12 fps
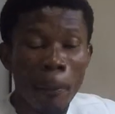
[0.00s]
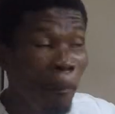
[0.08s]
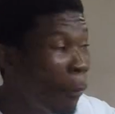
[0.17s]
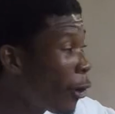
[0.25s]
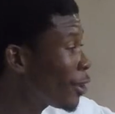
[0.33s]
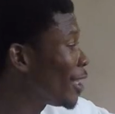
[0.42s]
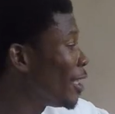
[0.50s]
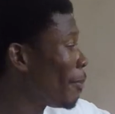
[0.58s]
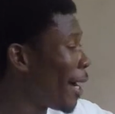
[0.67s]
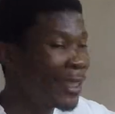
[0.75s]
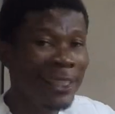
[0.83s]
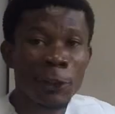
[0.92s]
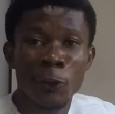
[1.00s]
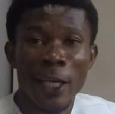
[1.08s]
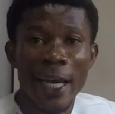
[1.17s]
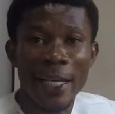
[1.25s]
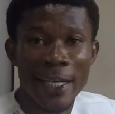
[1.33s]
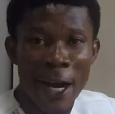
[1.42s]
both in magnitude
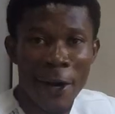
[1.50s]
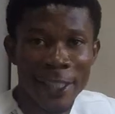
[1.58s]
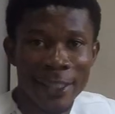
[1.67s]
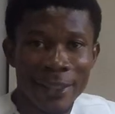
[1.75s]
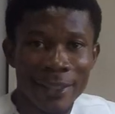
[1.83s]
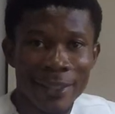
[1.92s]
and in direction.